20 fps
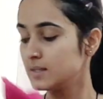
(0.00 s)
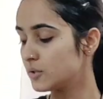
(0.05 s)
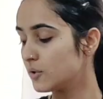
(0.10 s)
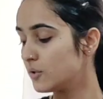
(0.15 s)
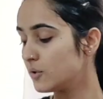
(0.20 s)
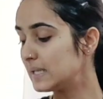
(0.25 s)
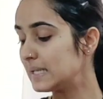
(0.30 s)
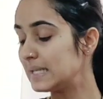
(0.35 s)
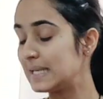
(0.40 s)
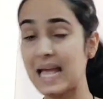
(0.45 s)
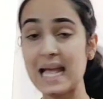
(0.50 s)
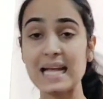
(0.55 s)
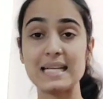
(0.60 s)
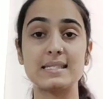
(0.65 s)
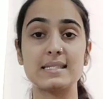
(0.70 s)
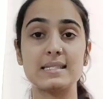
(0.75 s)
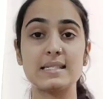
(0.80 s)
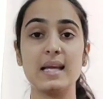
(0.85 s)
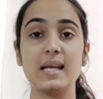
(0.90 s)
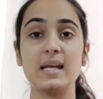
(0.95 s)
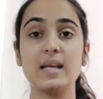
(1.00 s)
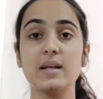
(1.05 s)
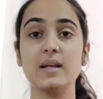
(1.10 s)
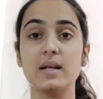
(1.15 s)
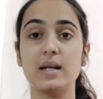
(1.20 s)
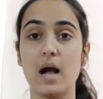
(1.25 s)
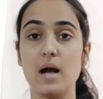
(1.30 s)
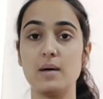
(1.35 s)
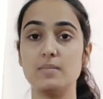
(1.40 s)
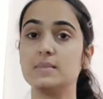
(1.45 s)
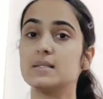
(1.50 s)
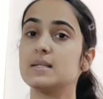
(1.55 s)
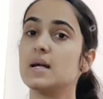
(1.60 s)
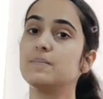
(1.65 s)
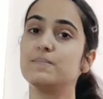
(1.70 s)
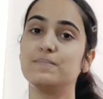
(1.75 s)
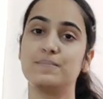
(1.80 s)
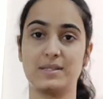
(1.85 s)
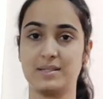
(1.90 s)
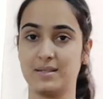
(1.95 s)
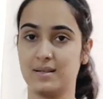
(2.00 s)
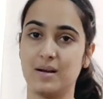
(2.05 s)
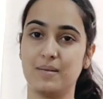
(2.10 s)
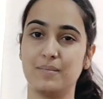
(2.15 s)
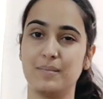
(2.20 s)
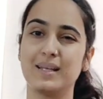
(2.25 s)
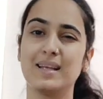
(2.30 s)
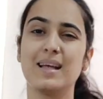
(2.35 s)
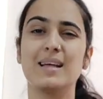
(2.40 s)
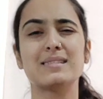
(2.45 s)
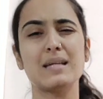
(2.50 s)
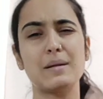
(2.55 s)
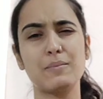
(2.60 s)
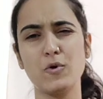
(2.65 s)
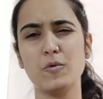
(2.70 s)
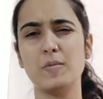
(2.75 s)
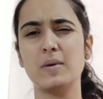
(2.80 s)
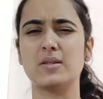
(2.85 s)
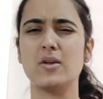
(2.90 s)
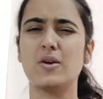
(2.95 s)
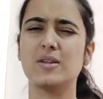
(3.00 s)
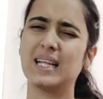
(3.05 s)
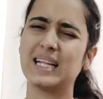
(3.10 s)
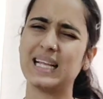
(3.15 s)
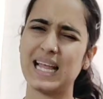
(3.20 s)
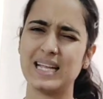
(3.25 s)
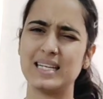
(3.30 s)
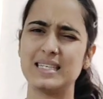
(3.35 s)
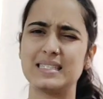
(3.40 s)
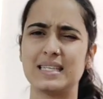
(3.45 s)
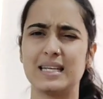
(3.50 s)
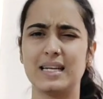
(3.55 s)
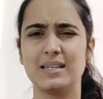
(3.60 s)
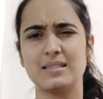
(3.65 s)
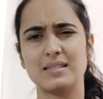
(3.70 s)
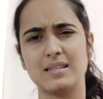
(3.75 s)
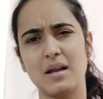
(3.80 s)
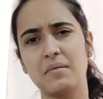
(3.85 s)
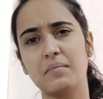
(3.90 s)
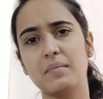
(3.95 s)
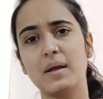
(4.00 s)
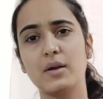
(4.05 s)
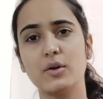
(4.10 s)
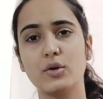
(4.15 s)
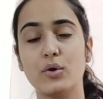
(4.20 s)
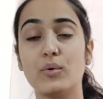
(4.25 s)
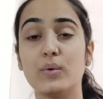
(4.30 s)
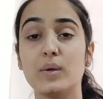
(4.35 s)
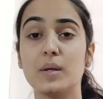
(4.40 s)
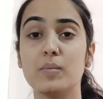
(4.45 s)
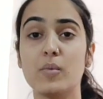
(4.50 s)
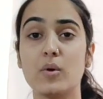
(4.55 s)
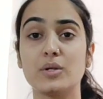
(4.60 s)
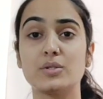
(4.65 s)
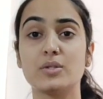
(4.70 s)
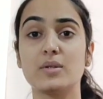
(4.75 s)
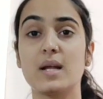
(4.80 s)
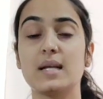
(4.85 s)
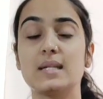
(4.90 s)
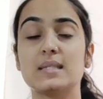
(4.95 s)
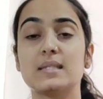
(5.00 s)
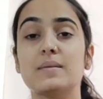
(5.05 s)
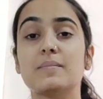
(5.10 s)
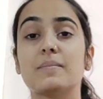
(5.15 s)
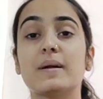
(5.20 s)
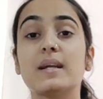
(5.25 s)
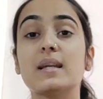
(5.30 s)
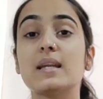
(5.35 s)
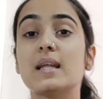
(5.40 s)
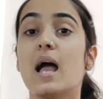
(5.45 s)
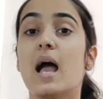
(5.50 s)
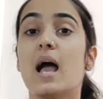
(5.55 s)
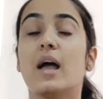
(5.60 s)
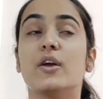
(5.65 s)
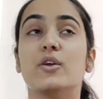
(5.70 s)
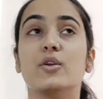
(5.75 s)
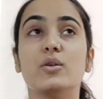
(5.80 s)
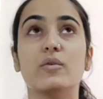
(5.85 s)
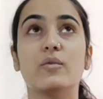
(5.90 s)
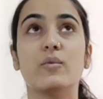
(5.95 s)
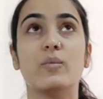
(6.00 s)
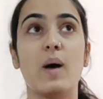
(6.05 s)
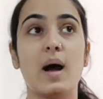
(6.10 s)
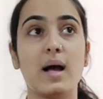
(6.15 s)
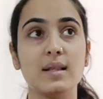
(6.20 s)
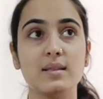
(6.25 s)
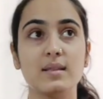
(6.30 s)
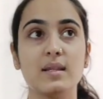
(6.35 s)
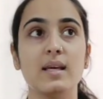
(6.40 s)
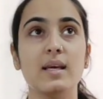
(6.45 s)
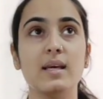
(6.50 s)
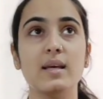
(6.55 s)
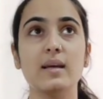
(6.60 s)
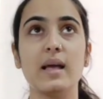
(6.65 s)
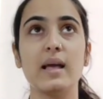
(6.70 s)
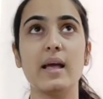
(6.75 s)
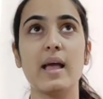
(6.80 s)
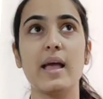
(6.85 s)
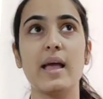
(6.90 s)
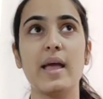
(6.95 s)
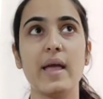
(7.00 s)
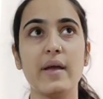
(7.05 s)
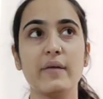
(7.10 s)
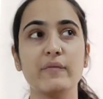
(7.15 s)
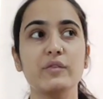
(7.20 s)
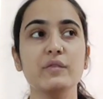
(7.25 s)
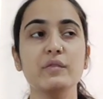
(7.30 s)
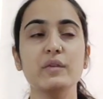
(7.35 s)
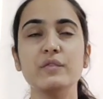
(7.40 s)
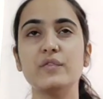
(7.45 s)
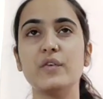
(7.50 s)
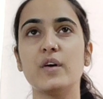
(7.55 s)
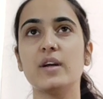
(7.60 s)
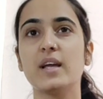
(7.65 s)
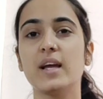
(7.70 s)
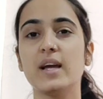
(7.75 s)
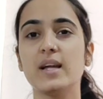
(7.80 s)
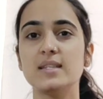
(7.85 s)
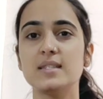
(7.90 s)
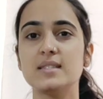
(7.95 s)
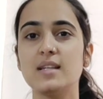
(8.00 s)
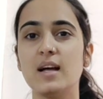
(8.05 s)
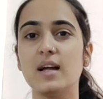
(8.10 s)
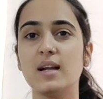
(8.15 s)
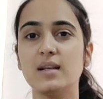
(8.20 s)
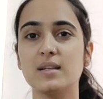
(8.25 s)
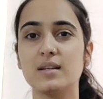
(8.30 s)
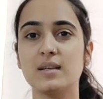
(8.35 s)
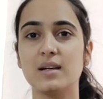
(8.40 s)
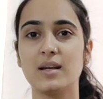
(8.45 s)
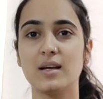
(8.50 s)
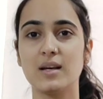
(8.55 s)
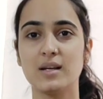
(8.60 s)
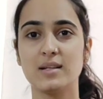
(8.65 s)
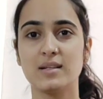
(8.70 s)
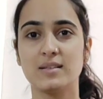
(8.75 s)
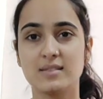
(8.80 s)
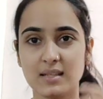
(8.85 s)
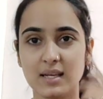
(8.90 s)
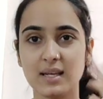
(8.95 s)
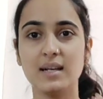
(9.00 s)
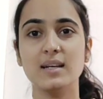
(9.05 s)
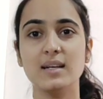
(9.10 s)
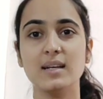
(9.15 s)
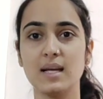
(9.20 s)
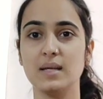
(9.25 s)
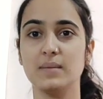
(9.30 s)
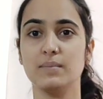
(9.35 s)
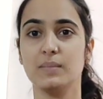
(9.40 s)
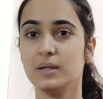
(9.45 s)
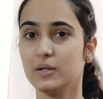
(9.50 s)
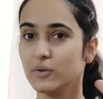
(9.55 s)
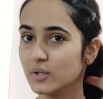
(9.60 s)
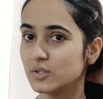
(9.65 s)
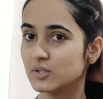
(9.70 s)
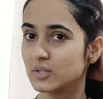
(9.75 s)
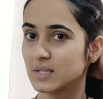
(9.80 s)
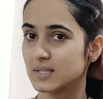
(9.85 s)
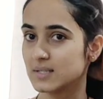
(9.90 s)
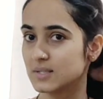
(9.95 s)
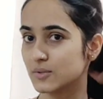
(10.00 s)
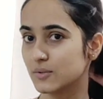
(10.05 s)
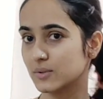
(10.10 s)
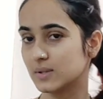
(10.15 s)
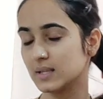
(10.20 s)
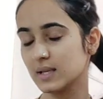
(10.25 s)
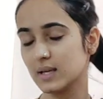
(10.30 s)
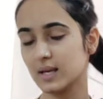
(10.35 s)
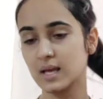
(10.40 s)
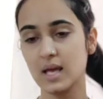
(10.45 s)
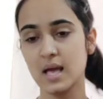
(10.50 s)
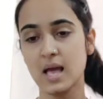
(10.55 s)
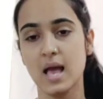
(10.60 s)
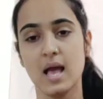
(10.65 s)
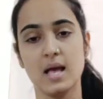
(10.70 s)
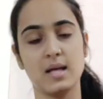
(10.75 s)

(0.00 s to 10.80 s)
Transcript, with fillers: So the next thing comes up scrubbing. Sabko batao the cleansing, scrubbing, toning, moisturizer. But one thing everyone forgets that skin type bhi koi cheez hoti hai.